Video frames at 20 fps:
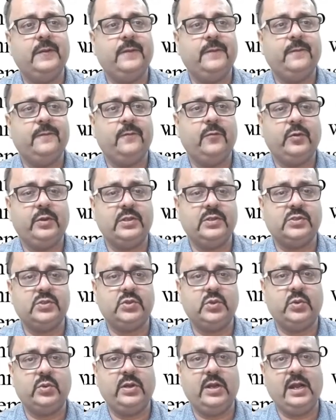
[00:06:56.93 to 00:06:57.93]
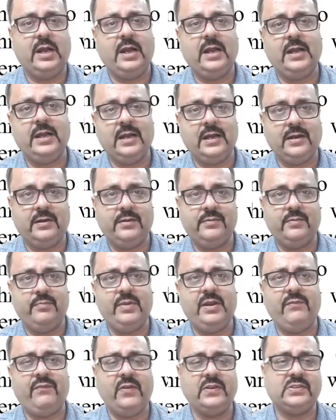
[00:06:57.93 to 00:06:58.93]
Okay, so
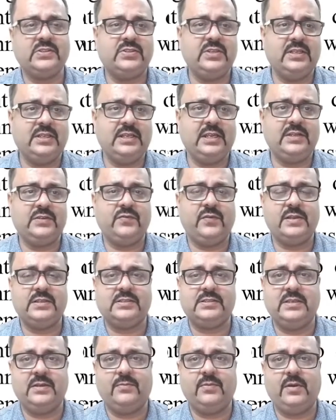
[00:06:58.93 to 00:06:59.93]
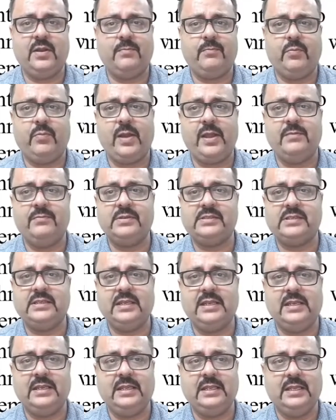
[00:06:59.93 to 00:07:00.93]
brief history. It was developed by
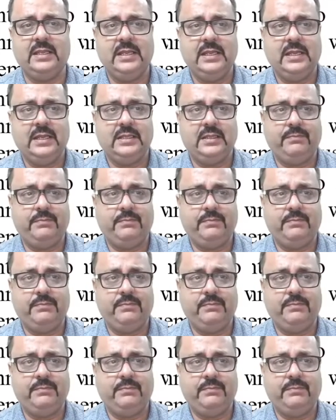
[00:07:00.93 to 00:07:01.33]
basically the